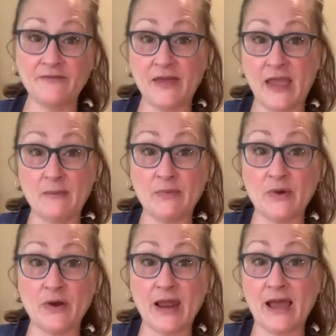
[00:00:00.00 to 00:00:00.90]
them
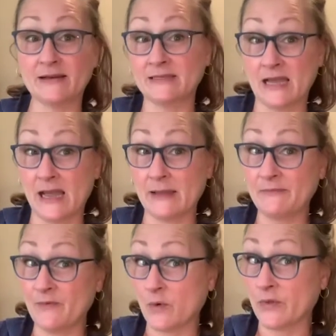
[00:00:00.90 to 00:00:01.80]
thawed out in time
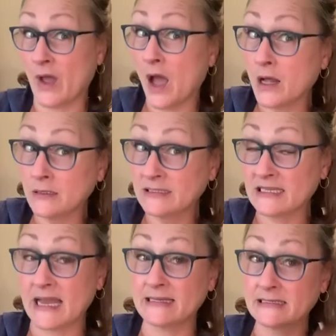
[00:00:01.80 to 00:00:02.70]
for the
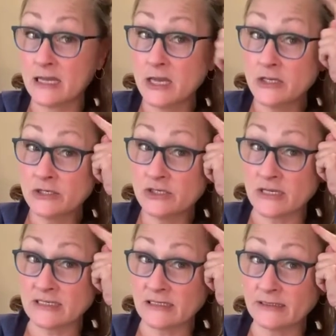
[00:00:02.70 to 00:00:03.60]
holidays.
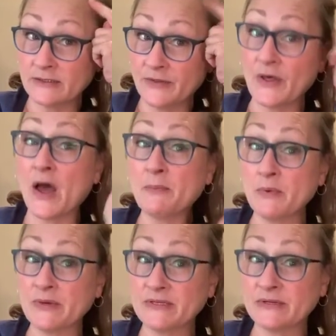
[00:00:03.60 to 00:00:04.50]
Just a little thought,
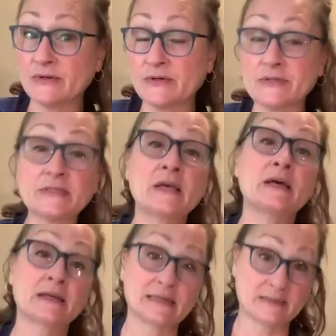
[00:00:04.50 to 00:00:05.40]
boys and girls,
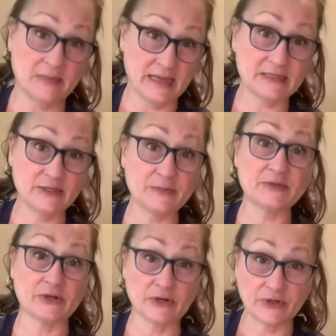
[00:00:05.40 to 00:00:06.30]
because my soups
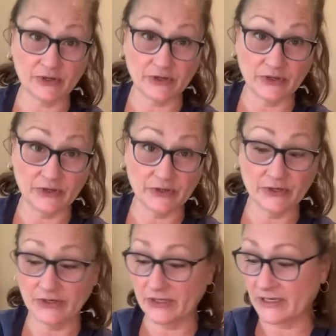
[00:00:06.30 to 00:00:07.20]
are
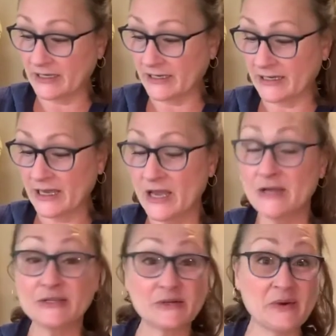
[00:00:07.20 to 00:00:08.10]
good.
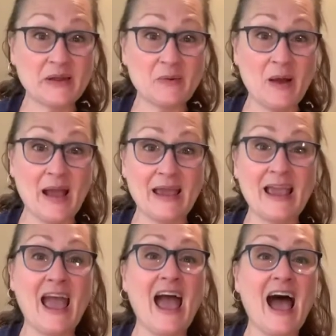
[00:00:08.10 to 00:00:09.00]
So anyway,
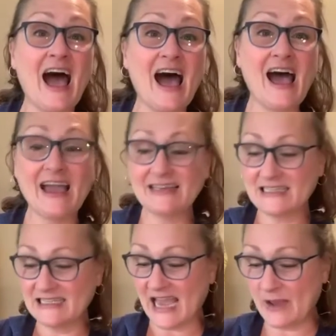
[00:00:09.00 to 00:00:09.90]
I
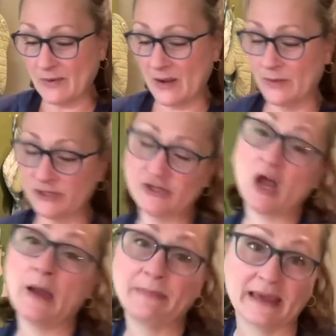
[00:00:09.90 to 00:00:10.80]
today when I went
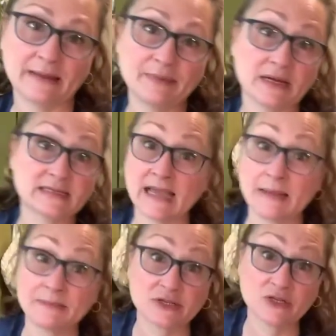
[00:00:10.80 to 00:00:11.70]
shopping, because I
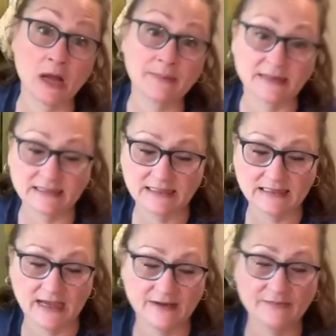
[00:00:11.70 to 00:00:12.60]
hadn't been shopping since
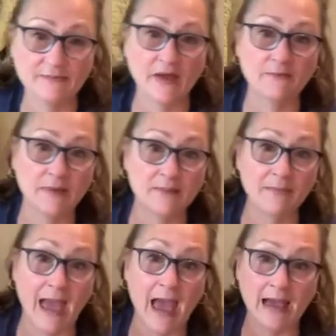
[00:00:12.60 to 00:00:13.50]
I had been
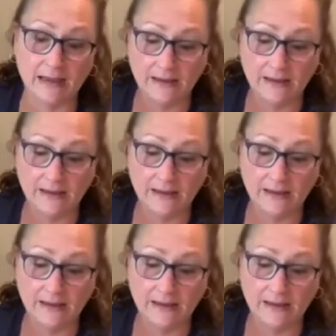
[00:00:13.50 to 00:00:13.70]
back,